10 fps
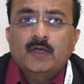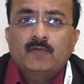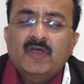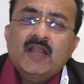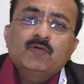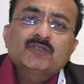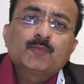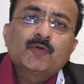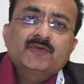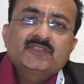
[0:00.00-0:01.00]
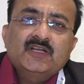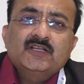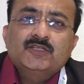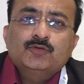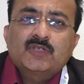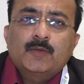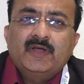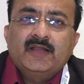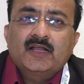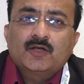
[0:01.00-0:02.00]
When I was a professor in Susa
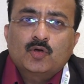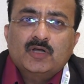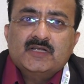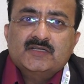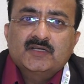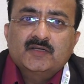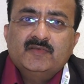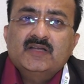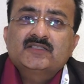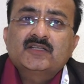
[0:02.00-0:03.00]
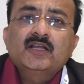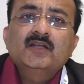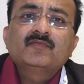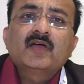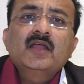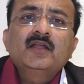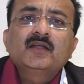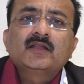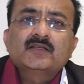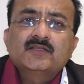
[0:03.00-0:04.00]
Medical College, we had studied 500
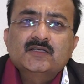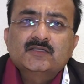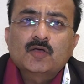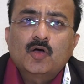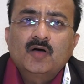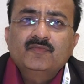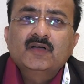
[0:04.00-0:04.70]
cases of